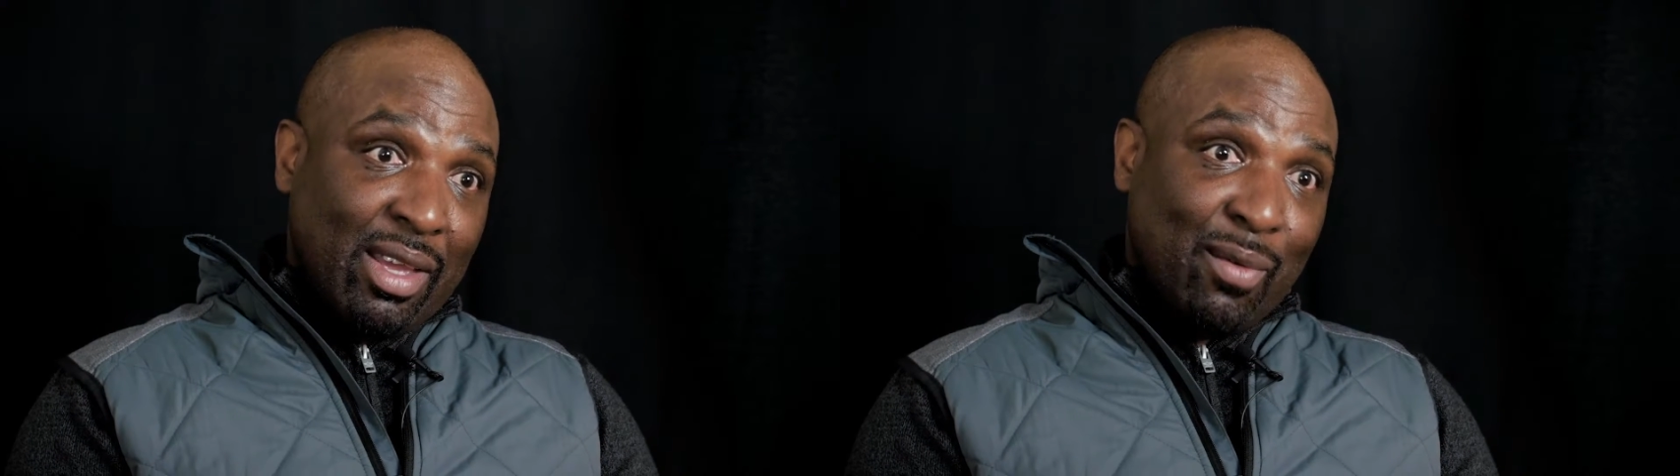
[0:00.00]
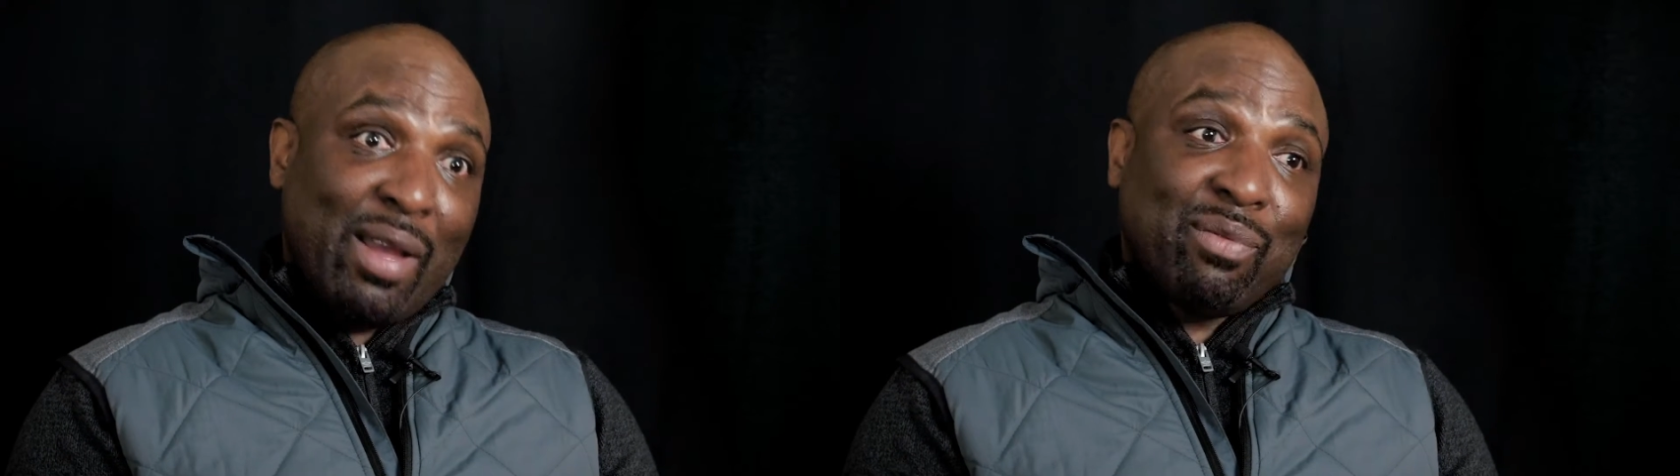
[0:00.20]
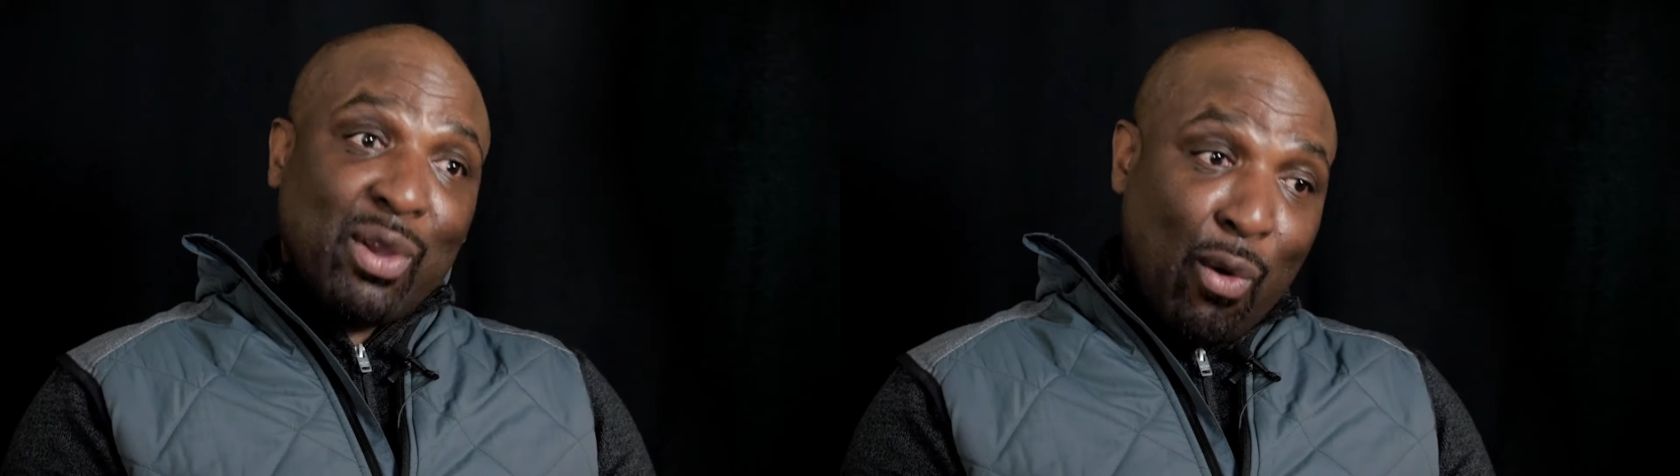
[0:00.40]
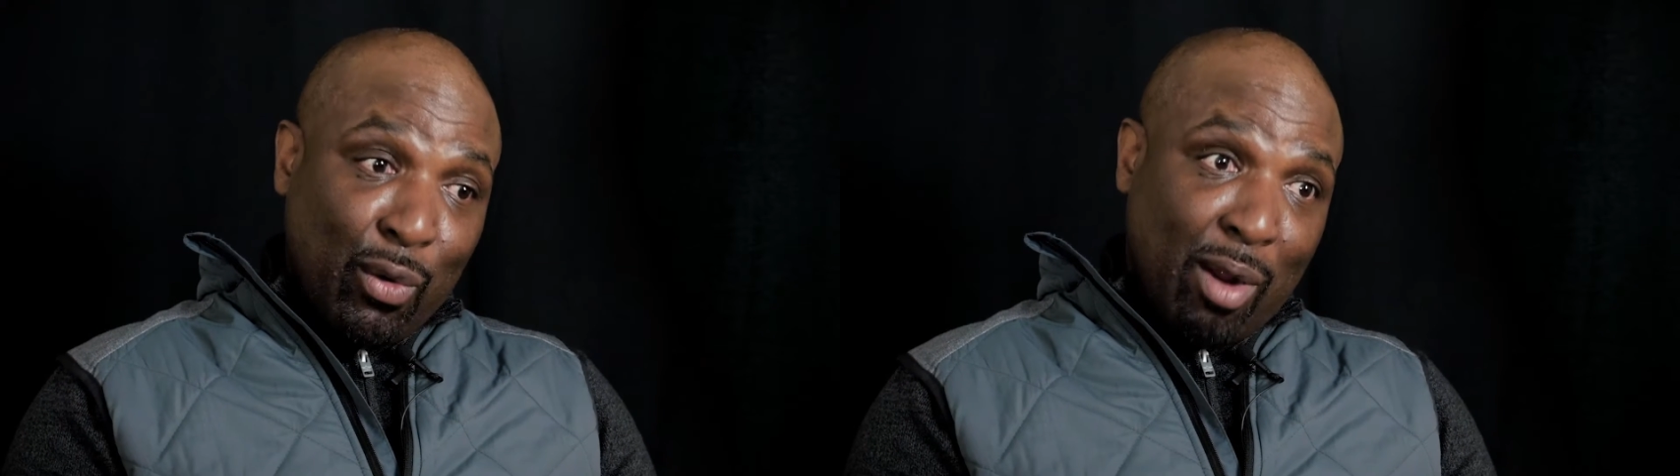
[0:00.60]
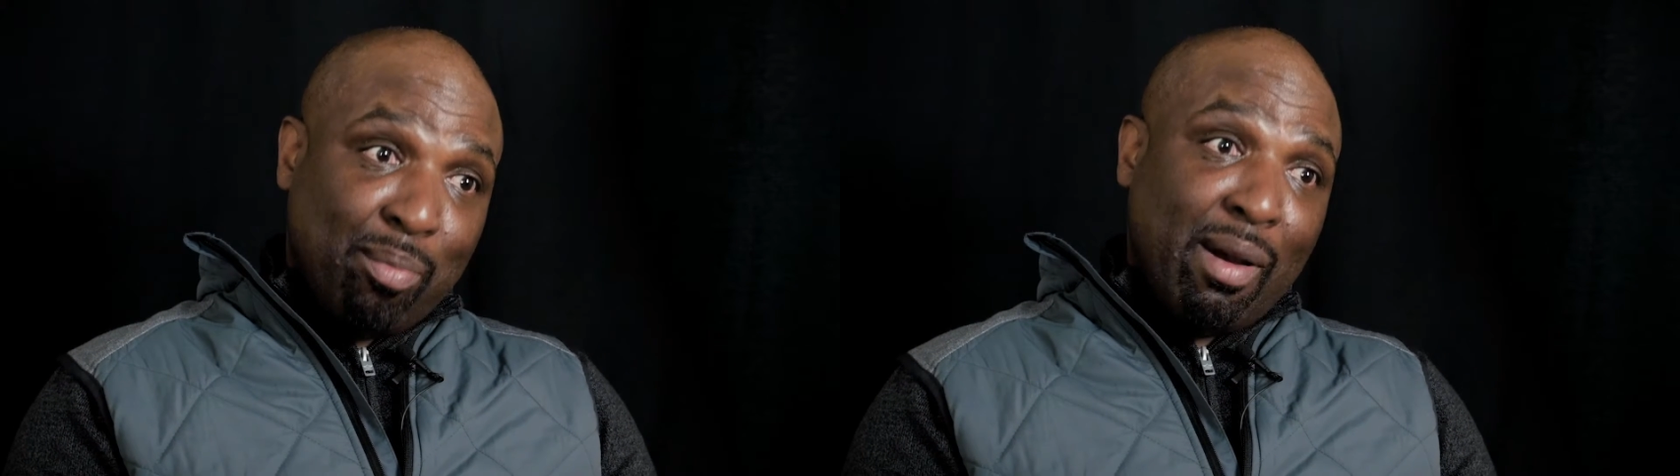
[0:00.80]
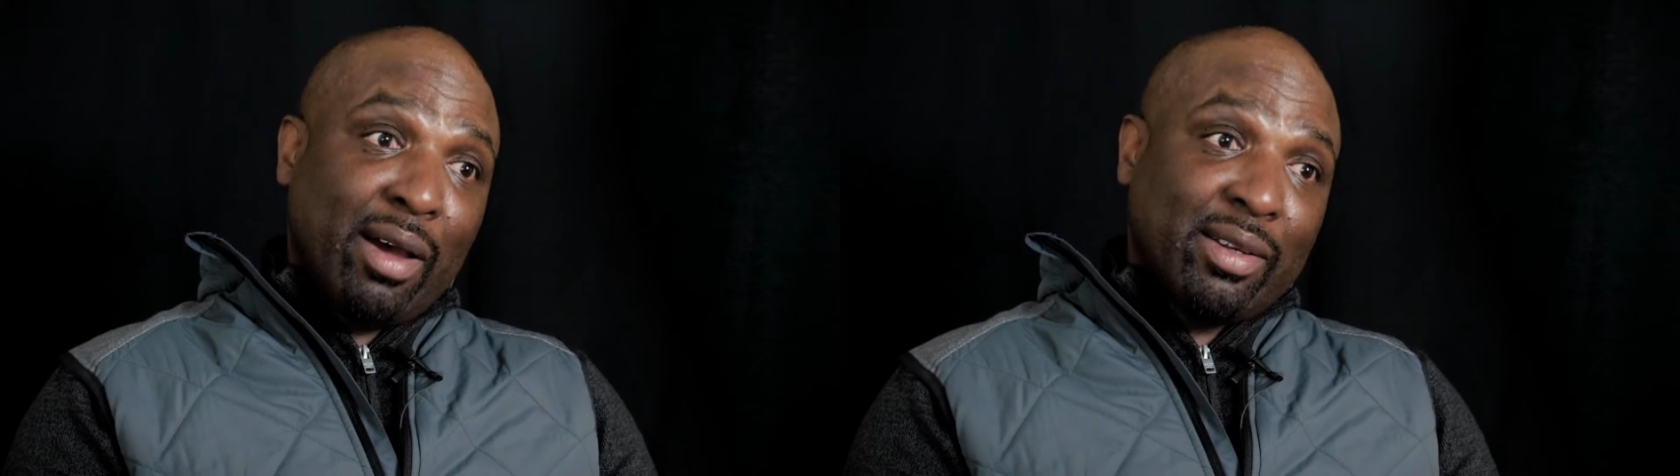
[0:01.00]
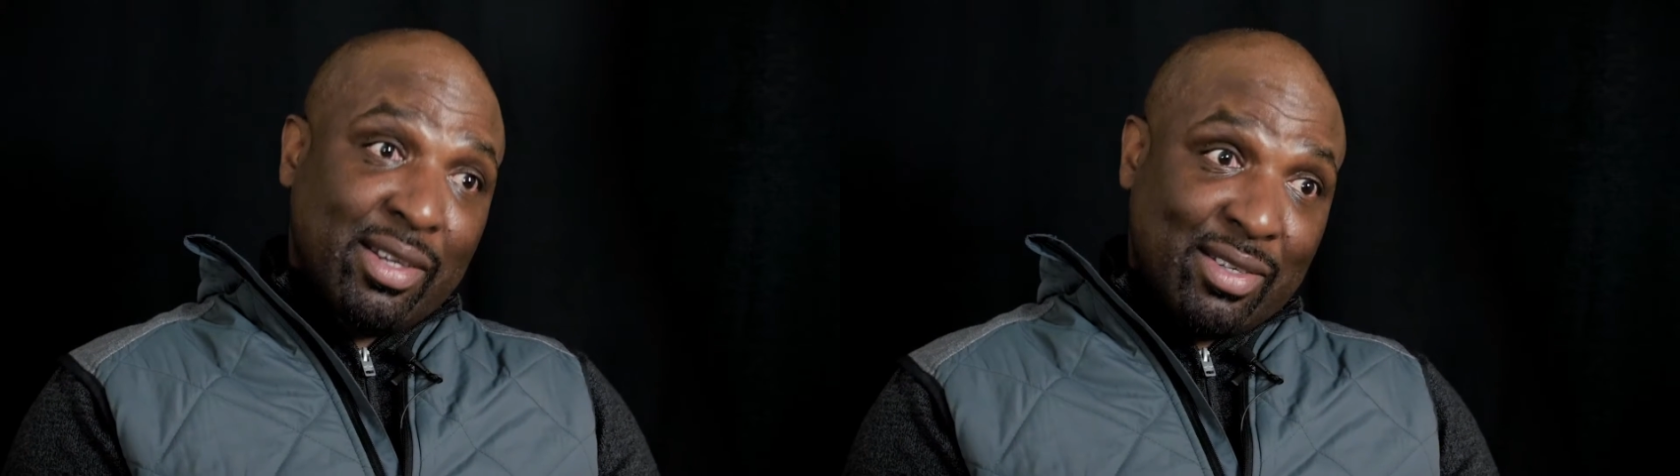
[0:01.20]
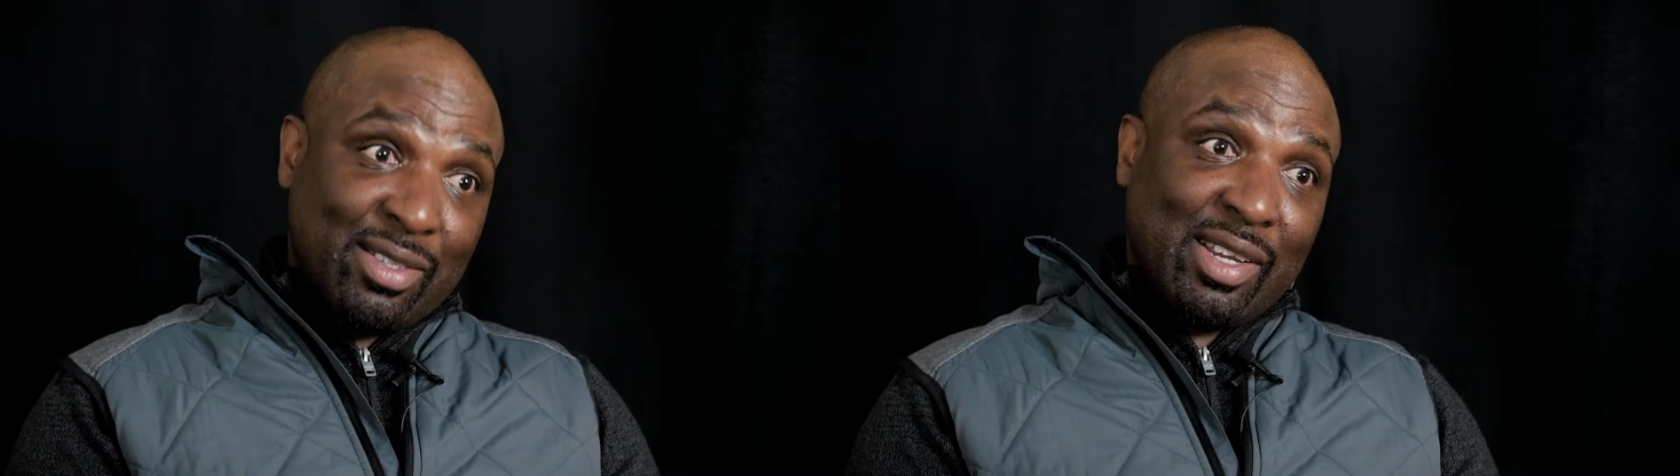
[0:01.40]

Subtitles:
and we have to hold our politicians